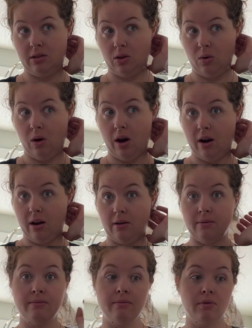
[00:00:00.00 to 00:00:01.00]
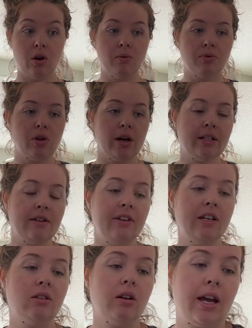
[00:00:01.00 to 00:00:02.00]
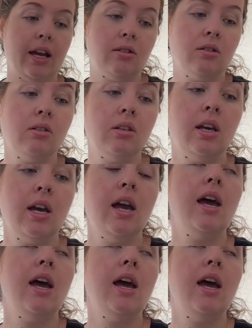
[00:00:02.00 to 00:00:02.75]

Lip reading: so our homeschool activities are canceled,